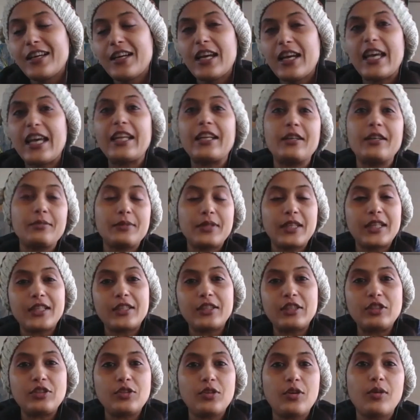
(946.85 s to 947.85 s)
Ended up getting a
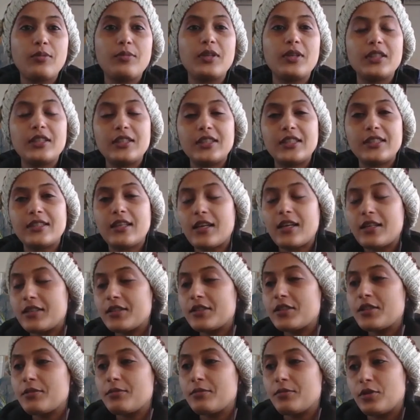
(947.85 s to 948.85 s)
job, decided
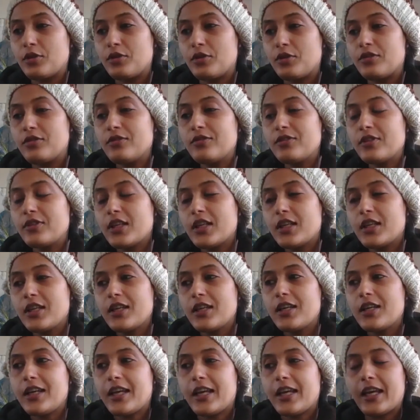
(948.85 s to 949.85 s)
to move,
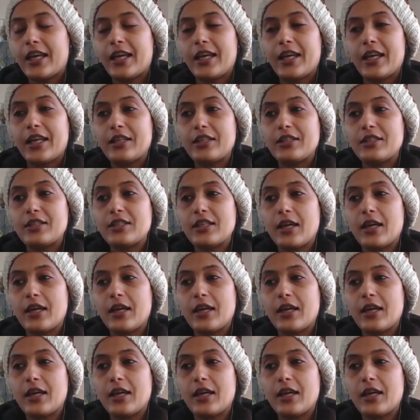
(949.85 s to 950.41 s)
and